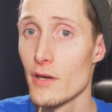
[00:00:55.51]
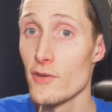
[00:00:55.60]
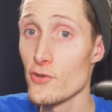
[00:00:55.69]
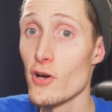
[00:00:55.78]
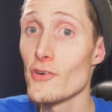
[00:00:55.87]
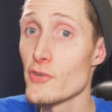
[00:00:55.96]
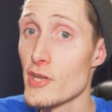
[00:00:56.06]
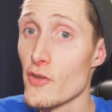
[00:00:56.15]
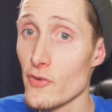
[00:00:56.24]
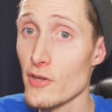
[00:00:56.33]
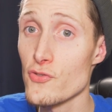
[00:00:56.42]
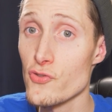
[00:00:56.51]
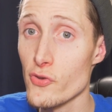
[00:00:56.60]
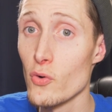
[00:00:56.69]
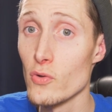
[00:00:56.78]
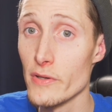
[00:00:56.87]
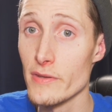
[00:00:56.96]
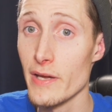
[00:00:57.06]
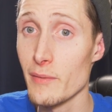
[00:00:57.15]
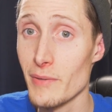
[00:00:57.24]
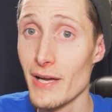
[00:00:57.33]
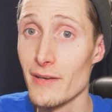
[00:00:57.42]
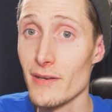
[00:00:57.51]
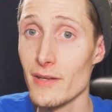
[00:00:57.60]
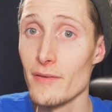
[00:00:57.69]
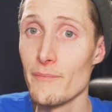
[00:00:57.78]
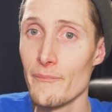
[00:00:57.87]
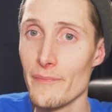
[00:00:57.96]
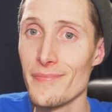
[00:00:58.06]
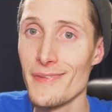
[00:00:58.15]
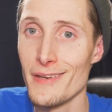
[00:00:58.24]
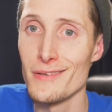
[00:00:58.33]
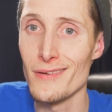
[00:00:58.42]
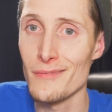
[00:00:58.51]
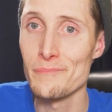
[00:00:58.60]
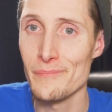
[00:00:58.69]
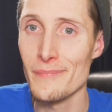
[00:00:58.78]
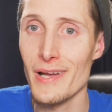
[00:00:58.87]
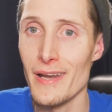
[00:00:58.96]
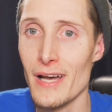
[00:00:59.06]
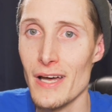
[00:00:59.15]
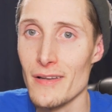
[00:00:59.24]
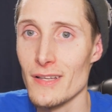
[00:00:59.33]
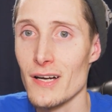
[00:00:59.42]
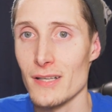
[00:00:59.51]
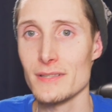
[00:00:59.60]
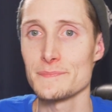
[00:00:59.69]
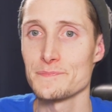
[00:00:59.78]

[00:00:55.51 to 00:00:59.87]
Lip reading: As long as it doesn't get stolen like mine did, then you're kind of out of luck.